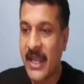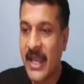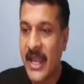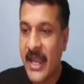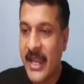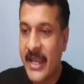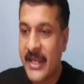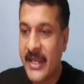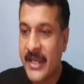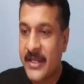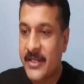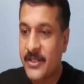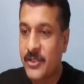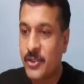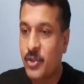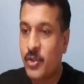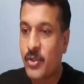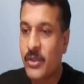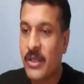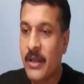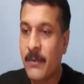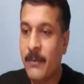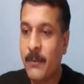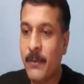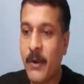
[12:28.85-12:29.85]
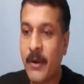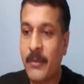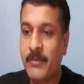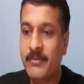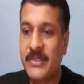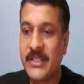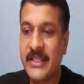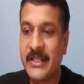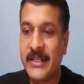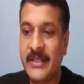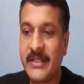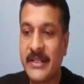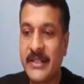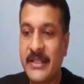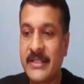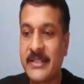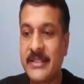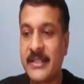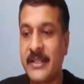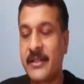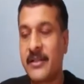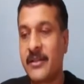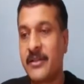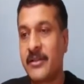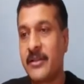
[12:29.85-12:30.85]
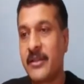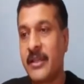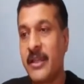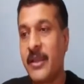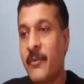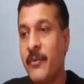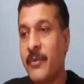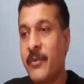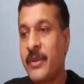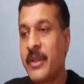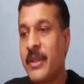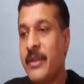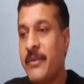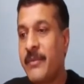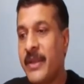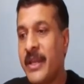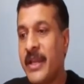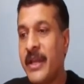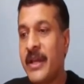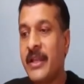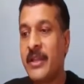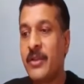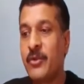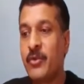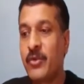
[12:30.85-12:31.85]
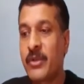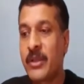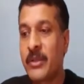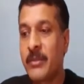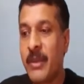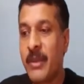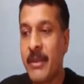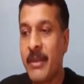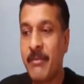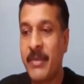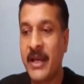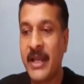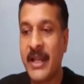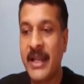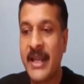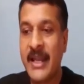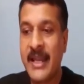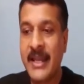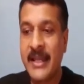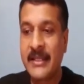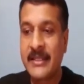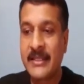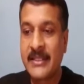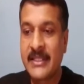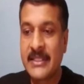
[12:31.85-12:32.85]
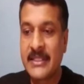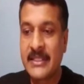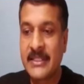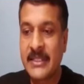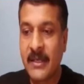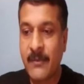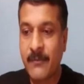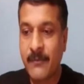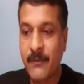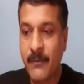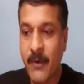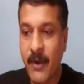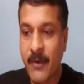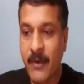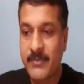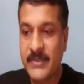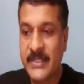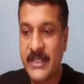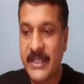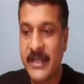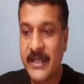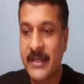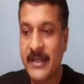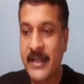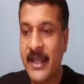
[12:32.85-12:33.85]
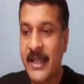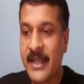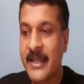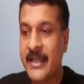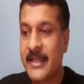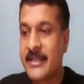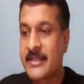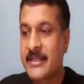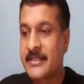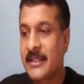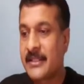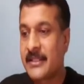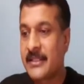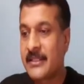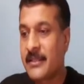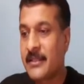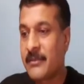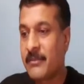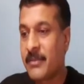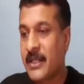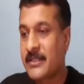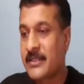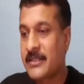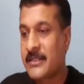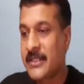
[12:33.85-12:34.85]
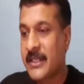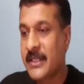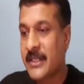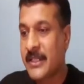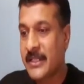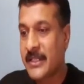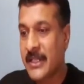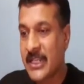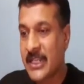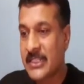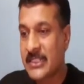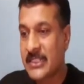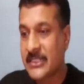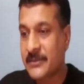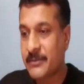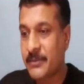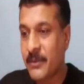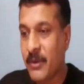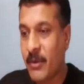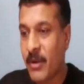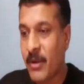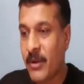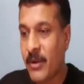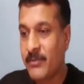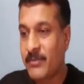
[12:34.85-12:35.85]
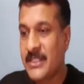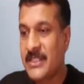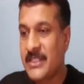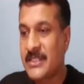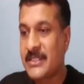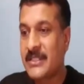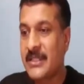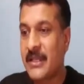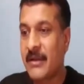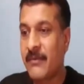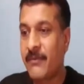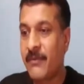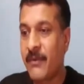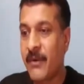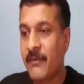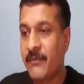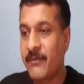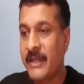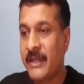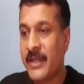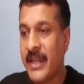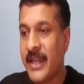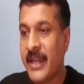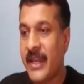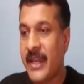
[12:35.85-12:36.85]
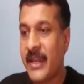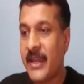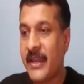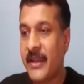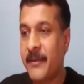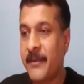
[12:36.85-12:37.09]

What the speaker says: into f of z dz. Everywhere you remember this f of z is nothing but Z transform of this f of k.